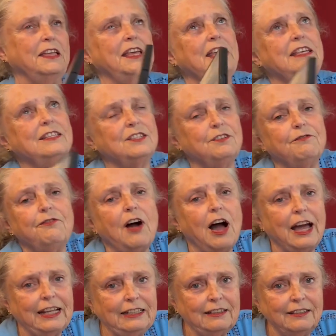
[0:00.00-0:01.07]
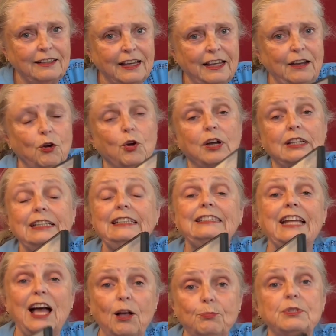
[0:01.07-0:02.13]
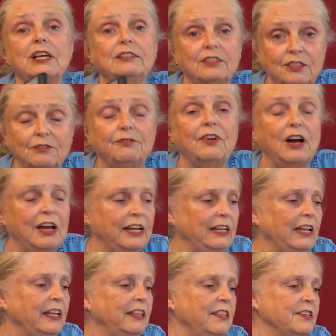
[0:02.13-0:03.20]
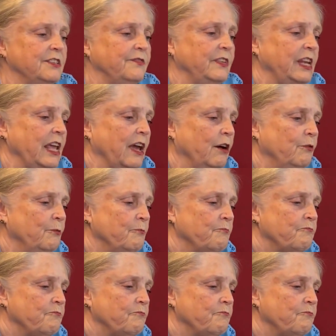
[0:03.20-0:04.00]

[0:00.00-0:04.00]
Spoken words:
is defined, or at least helps us define in this video.